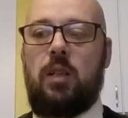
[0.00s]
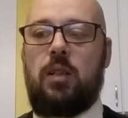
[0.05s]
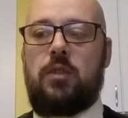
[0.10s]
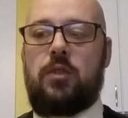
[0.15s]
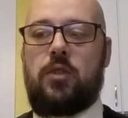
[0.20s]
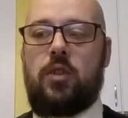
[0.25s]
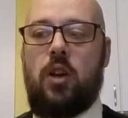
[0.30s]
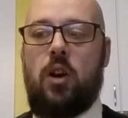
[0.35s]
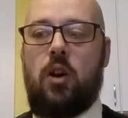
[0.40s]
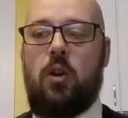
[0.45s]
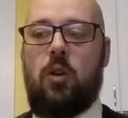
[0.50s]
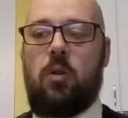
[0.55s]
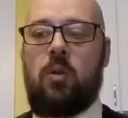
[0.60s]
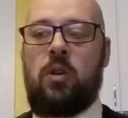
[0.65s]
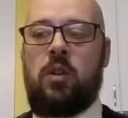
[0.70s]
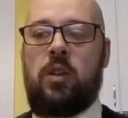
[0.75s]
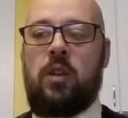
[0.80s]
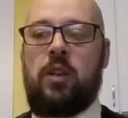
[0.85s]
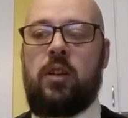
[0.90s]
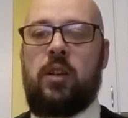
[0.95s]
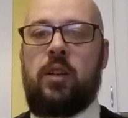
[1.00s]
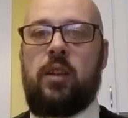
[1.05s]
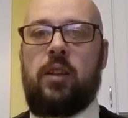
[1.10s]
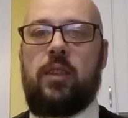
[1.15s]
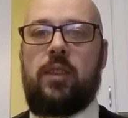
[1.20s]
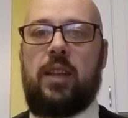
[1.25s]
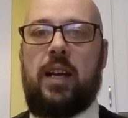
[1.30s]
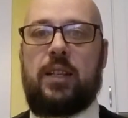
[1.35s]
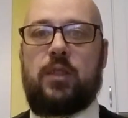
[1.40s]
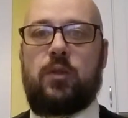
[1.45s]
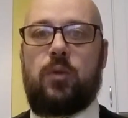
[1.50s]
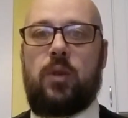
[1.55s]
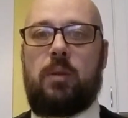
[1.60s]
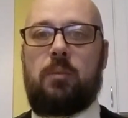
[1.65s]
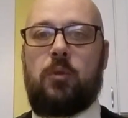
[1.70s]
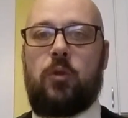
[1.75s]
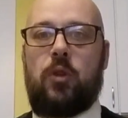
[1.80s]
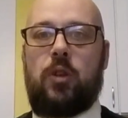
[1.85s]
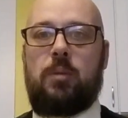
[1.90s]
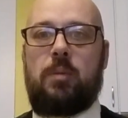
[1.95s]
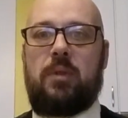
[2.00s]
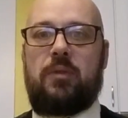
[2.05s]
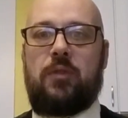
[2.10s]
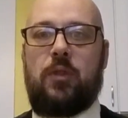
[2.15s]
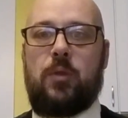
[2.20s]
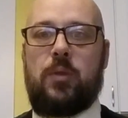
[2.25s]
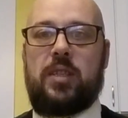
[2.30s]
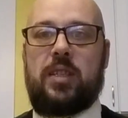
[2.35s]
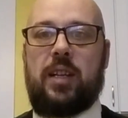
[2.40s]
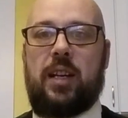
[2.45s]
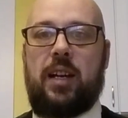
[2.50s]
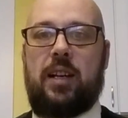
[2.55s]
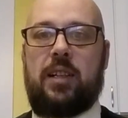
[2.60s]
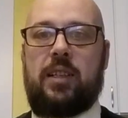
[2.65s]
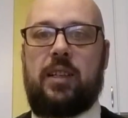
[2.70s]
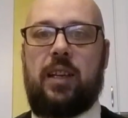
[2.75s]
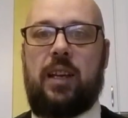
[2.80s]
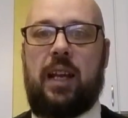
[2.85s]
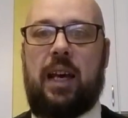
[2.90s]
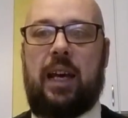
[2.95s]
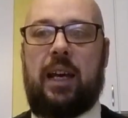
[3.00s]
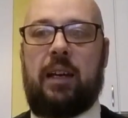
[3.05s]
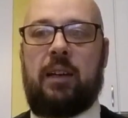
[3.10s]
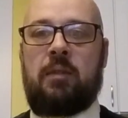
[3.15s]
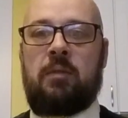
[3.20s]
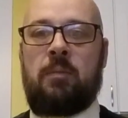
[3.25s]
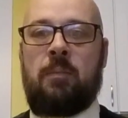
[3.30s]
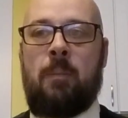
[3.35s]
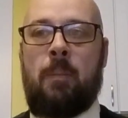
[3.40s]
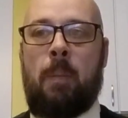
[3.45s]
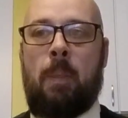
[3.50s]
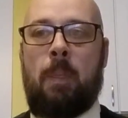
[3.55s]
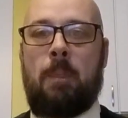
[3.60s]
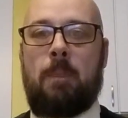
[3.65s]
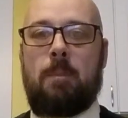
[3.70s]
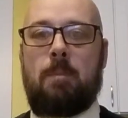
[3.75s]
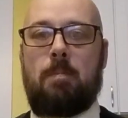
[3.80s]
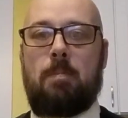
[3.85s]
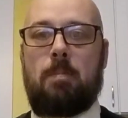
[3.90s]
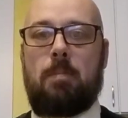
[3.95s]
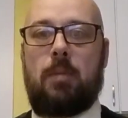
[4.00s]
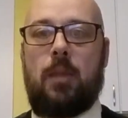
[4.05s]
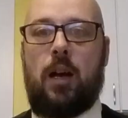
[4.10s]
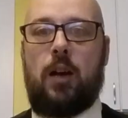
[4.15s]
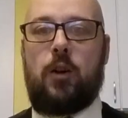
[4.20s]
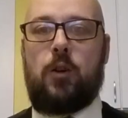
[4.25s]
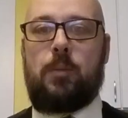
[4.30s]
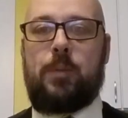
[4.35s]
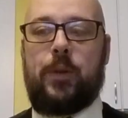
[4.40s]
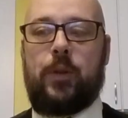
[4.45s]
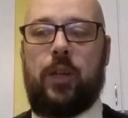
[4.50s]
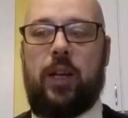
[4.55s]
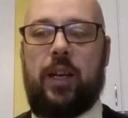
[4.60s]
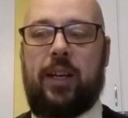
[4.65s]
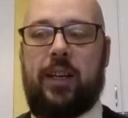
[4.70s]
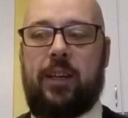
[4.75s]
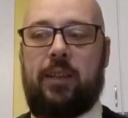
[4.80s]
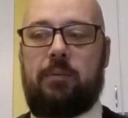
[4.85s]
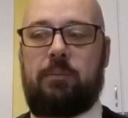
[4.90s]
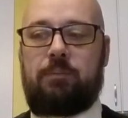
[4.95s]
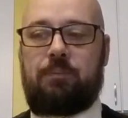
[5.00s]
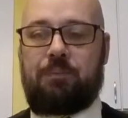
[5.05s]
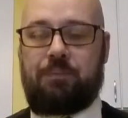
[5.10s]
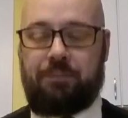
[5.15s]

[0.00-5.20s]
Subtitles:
So that's what I'm going to be focusing on today. I hope you like it.